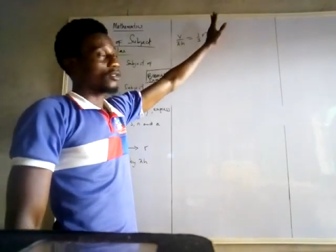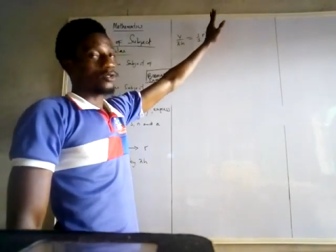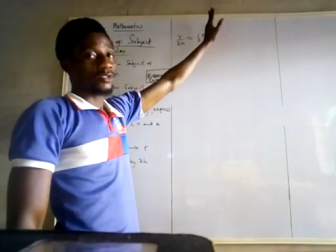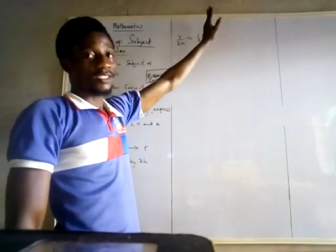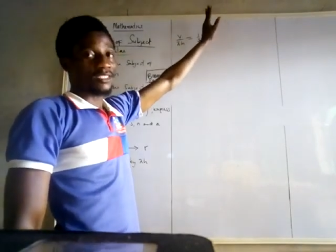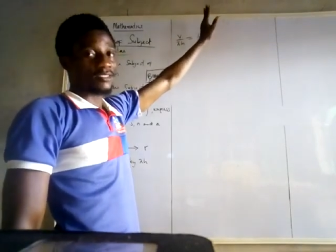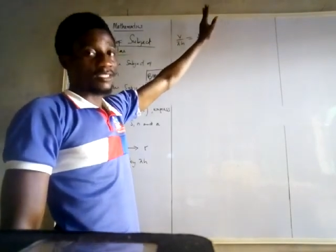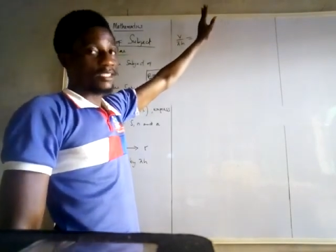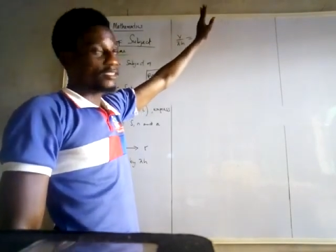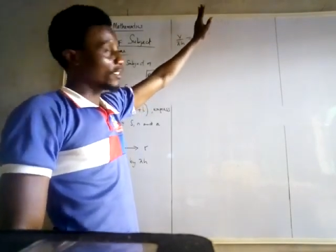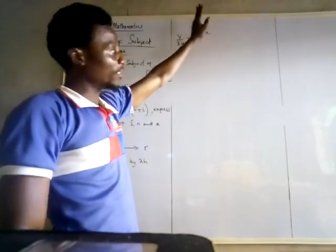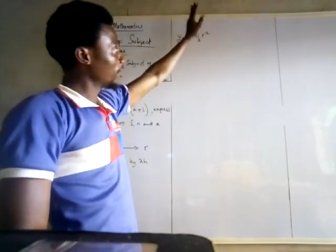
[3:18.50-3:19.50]
other
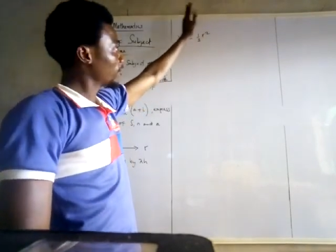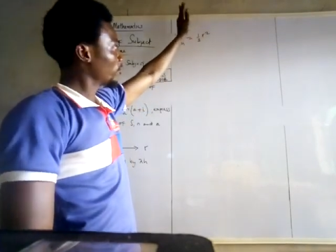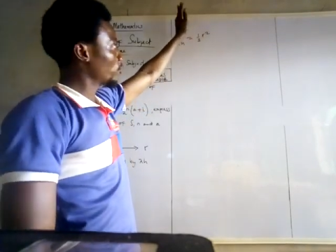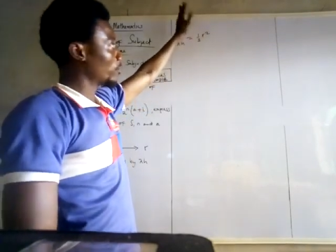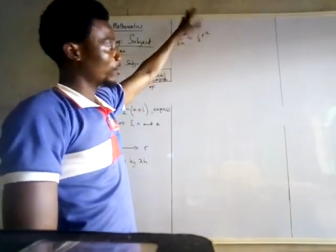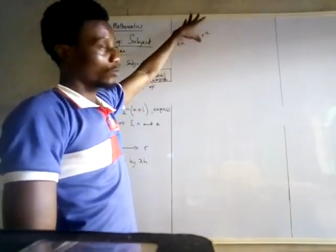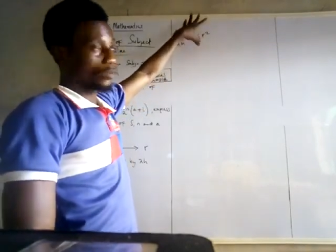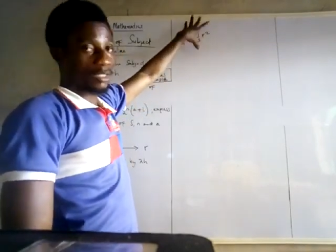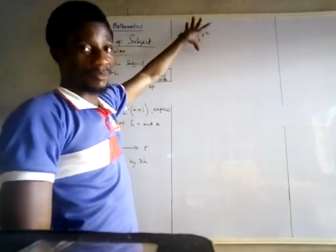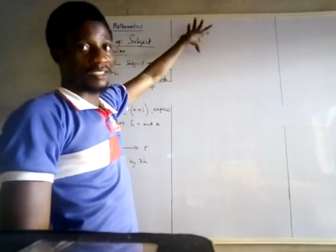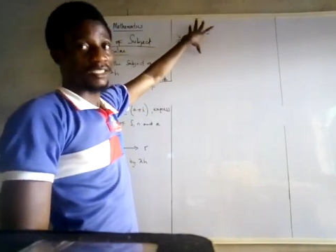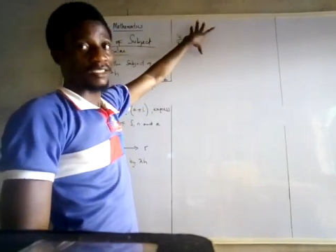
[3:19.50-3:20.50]
side there,
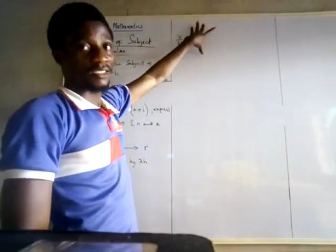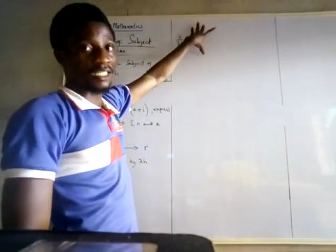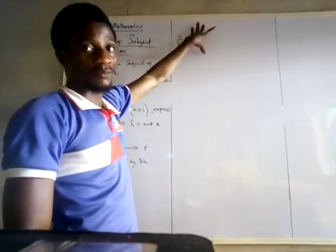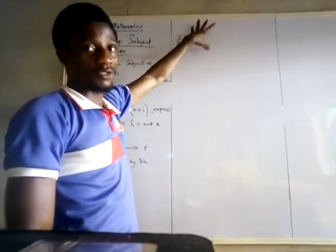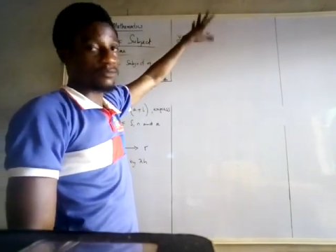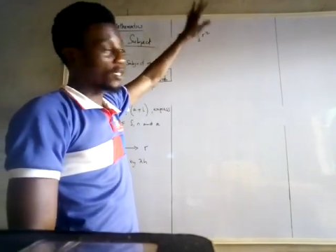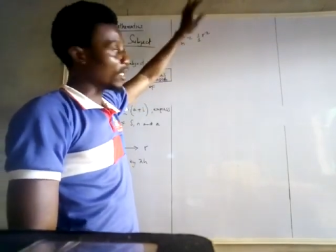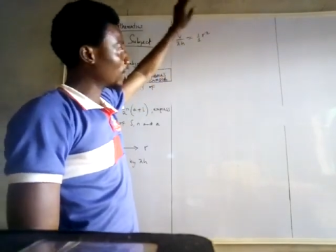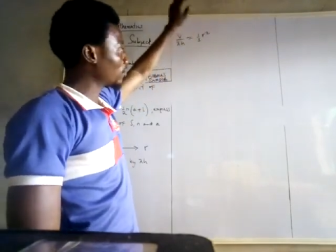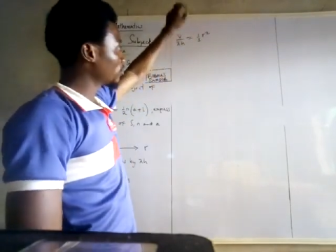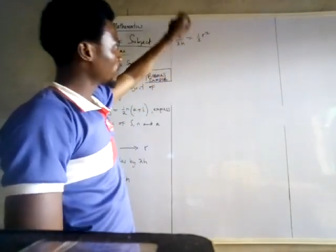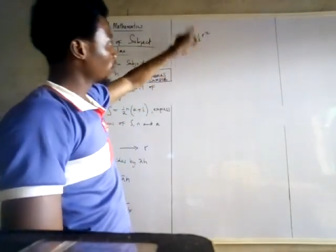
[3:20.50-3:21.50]
in terms of
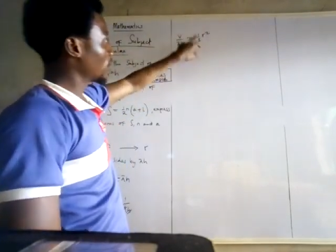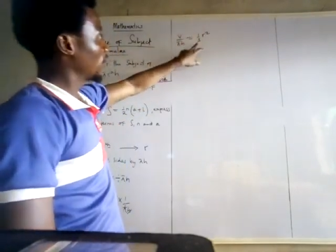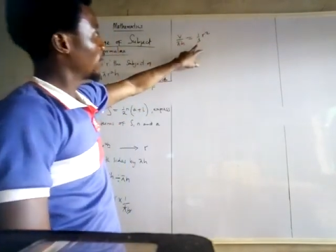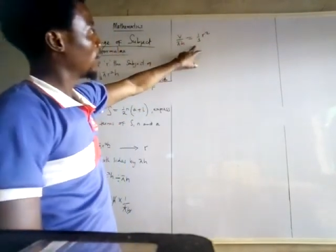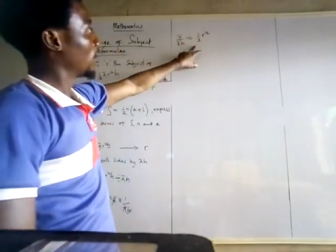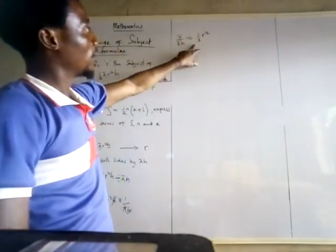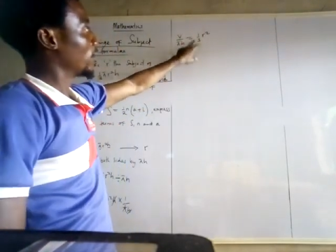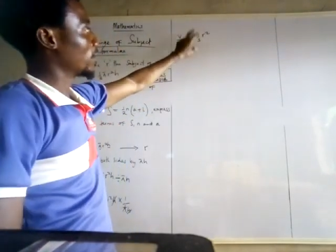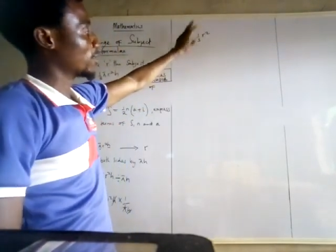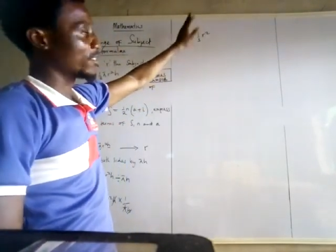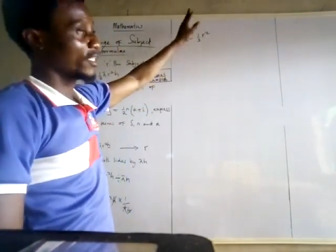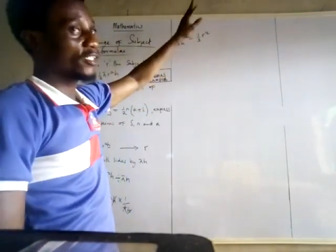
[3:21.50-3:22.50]
R.
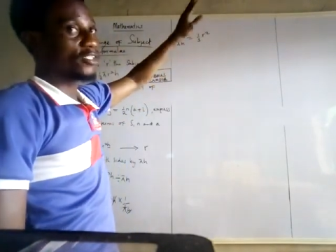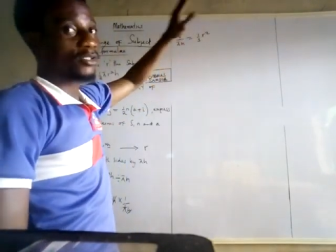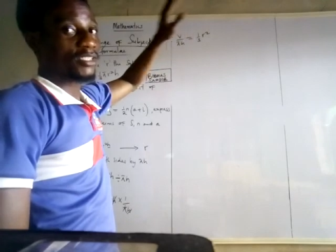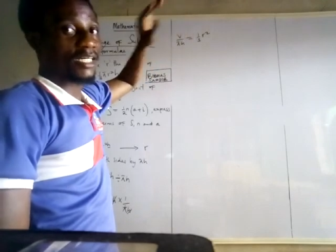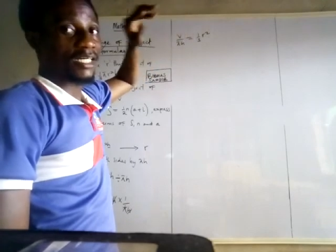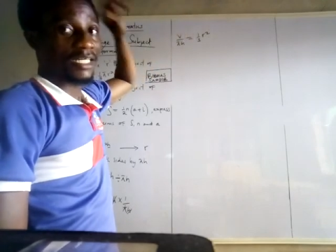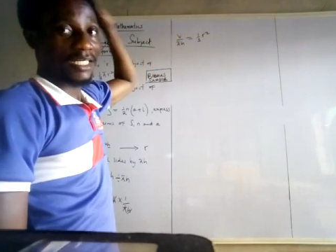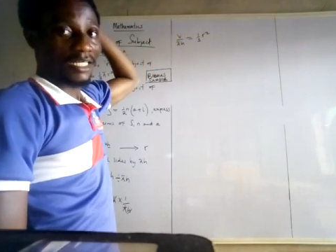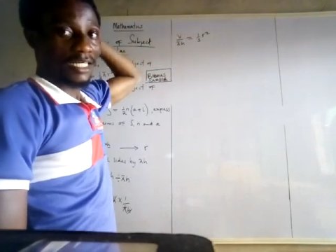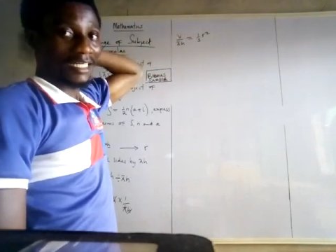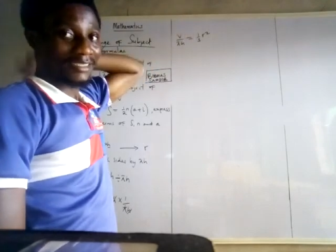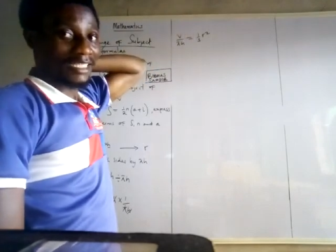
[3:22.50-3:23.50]
Is there any other
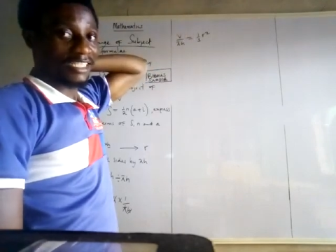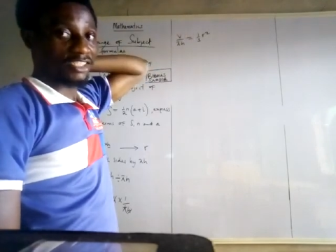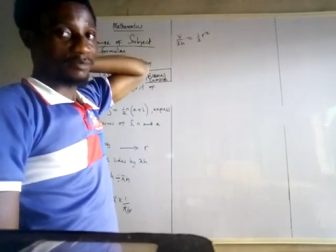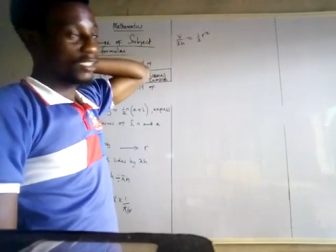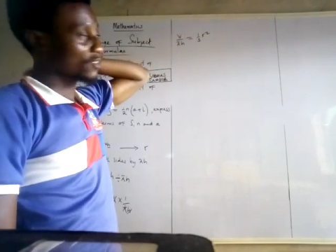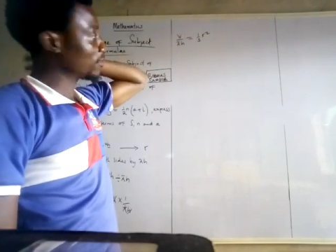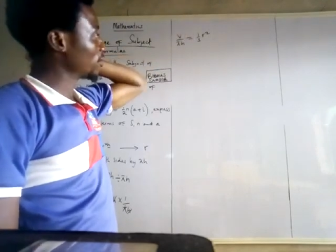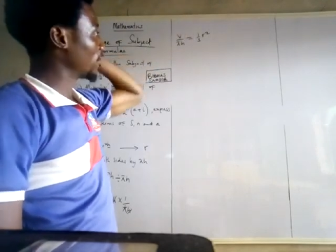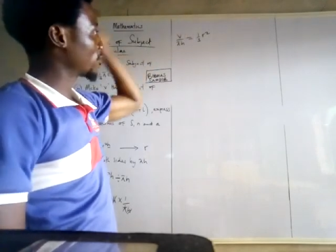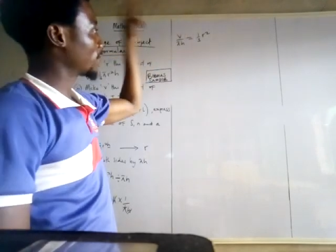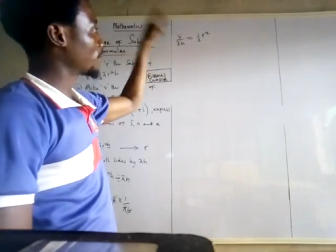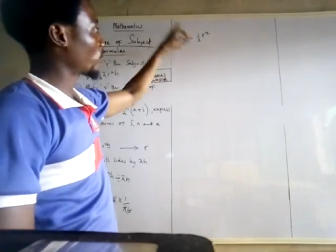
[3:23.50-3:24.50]
attachment?
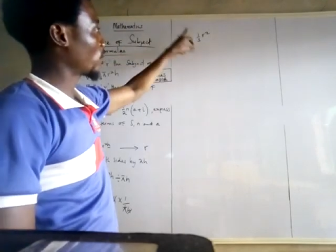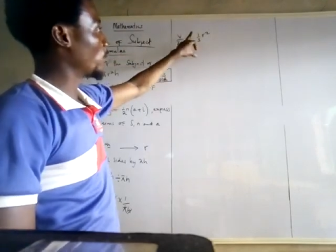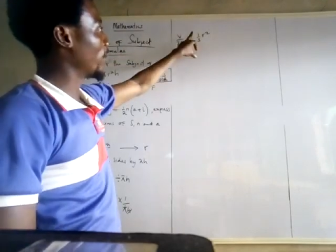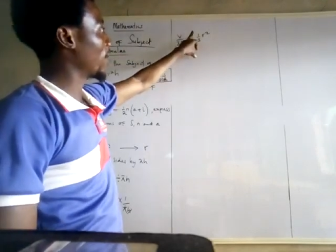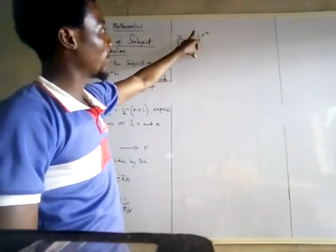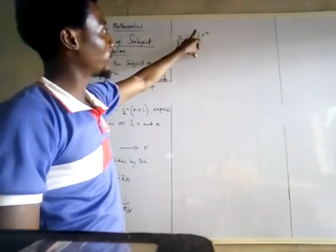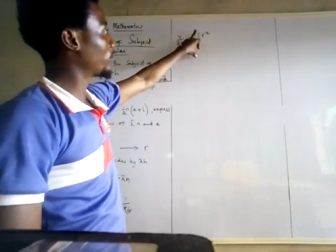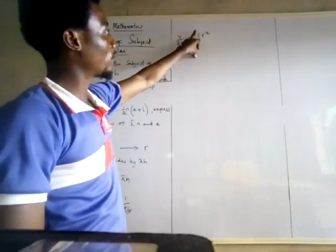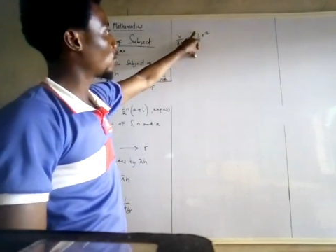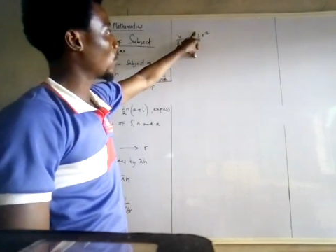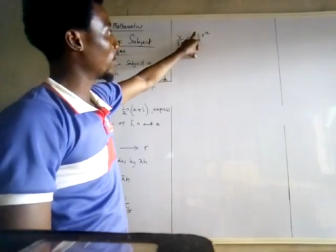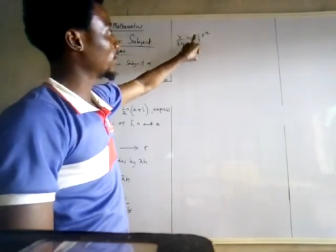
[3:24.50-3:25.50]
Yes, we have
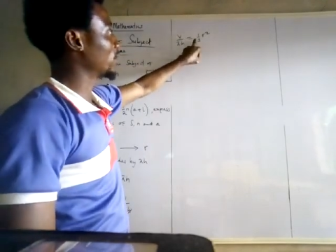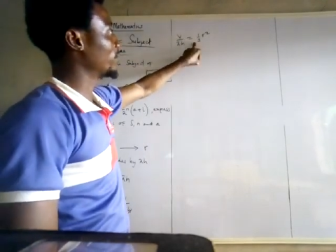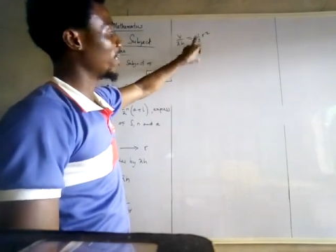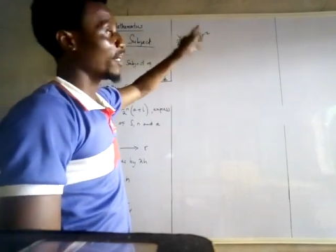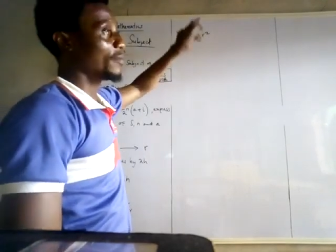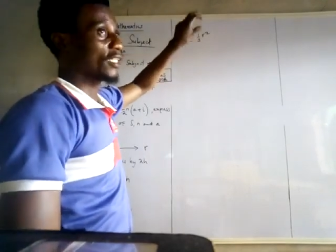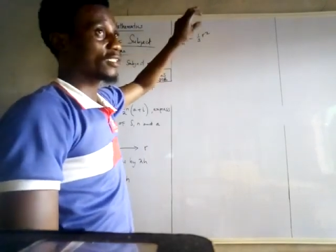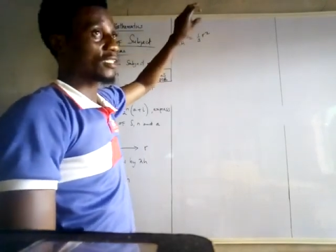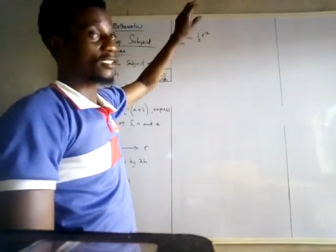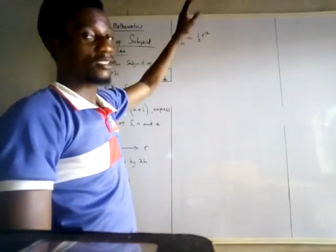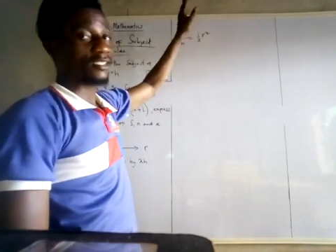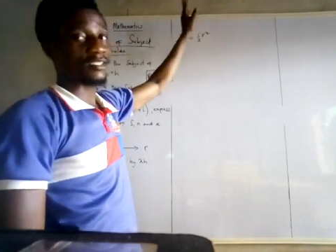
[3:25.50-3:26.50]
1 divided by
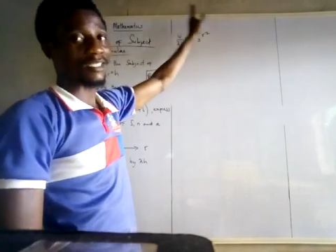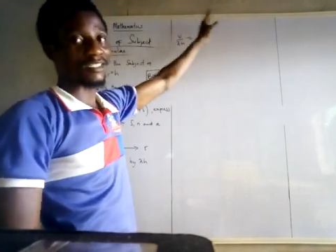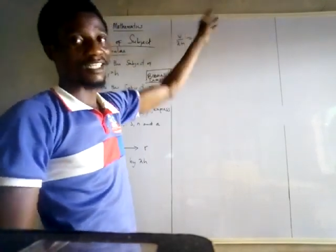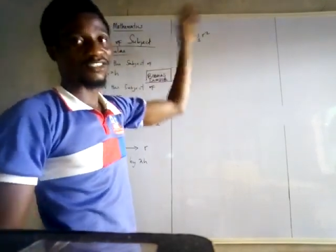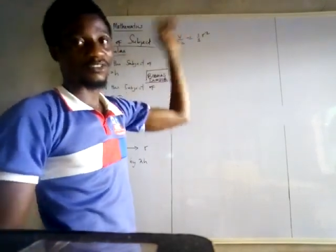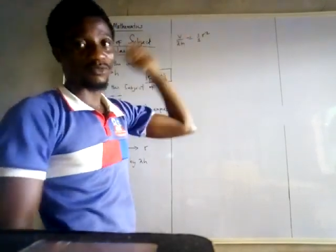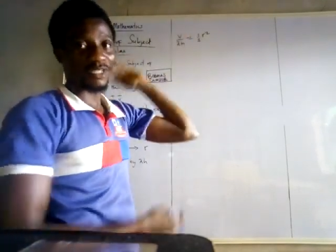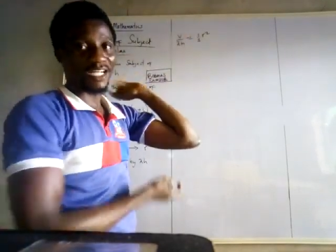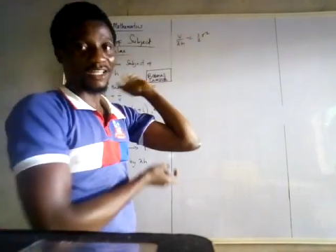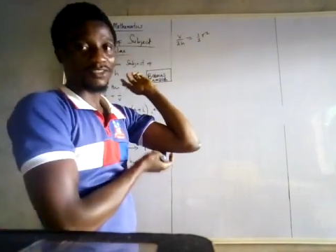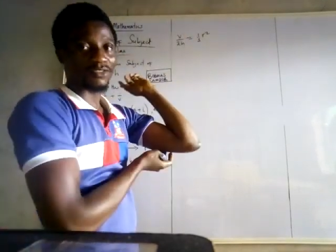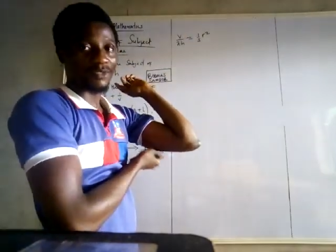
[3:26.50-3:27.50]
3 is attached to
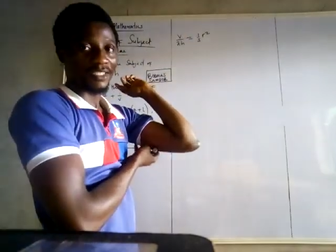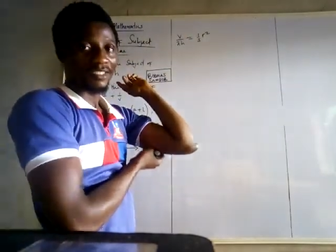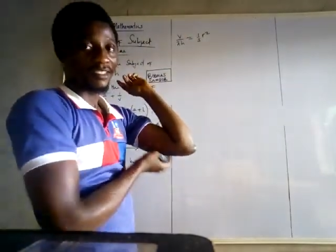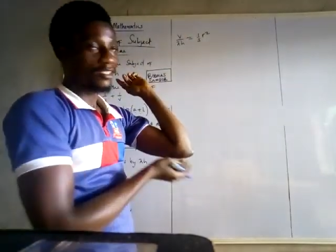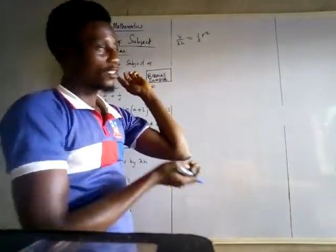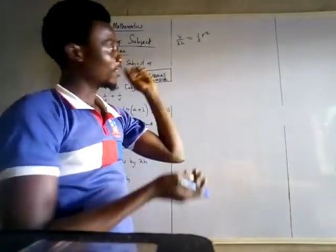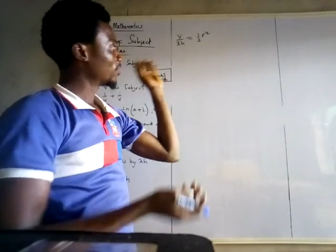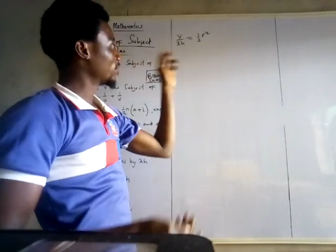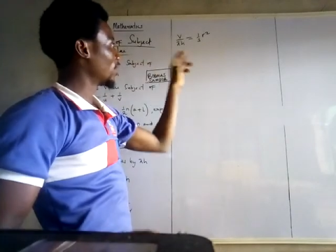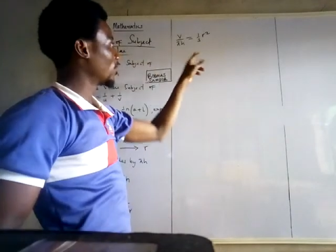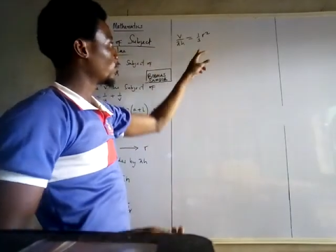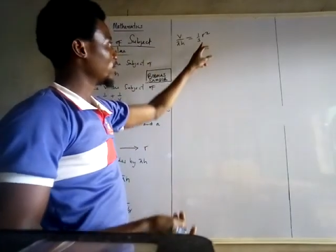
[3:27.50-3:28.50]
R squared.
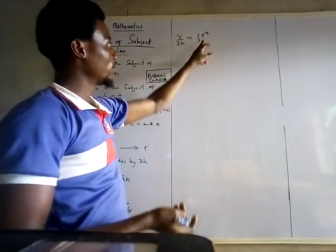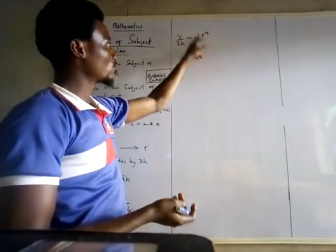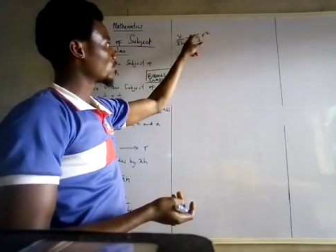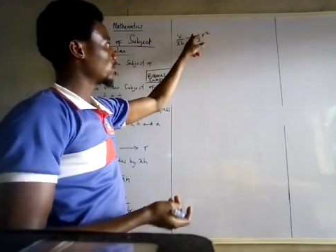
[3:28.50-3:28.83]
Now we need to